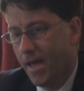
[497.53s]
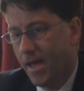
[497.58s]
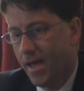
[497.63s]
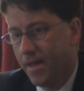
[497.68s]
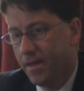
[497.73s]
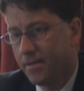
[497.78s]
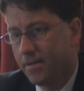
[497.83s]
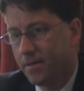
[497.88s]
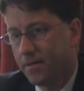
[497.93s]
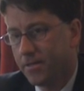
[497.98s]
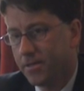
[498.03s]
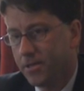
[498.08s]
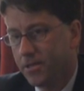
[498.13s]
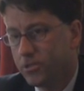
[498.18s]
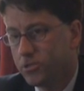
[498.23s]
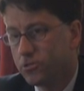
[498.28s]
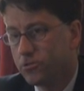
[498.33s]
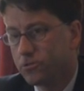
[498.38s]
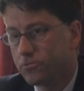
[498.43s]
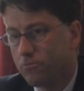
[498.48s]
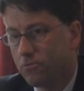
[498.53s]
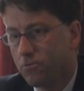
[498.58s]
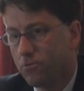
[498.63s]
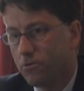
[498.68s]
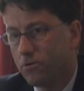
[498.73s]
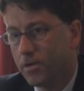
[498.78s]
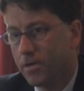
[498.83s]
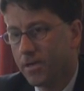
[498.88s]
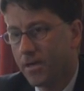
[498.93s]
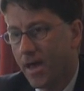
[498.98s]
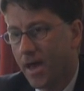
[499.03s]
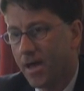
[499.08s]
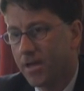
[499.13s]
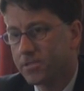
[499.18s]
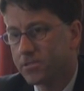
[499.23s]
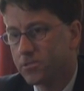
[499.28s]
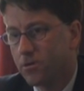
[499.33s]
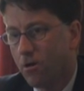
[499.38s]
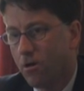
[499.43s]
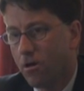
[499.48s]
And the issues we're looking
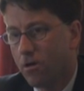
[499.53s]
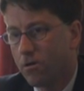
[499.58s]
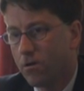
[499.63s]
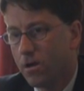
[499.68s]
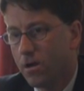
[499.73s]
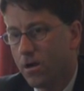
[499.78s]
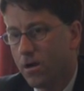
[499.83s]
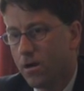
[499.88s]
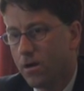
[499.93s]
at are,